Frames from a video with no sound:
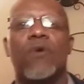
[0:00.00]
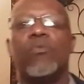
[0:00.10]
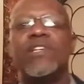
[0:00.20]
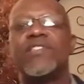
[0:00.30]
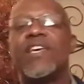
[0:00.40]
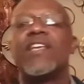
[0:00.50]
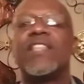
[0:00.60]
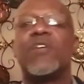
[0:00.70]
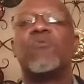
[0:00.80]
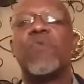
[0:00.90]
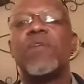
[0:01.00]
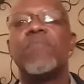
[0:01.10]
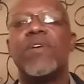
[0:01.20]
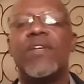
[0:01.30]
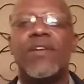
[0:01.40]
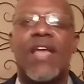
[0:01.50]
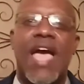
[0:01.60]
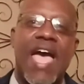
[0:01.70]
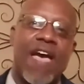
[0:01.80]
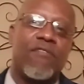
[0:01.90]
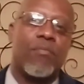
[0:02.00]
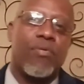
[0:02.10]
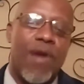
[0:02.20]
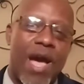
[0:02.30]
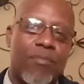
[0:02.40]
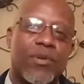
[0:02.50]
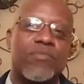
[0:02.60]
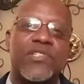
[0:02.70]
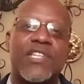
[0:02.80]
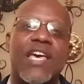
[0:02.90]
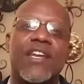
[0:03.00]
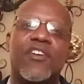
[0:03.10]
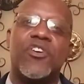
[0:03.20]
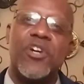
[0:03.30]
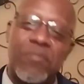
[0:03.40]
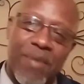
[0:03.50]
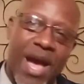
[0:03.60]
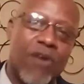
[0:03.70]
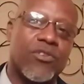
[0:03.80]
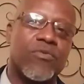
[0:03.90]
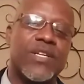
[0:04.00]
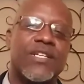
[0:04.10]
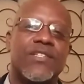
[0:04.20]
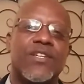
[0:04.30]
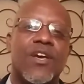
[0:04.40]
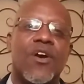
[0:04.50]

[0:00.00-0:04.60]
We said that women have a problem setting good boundaries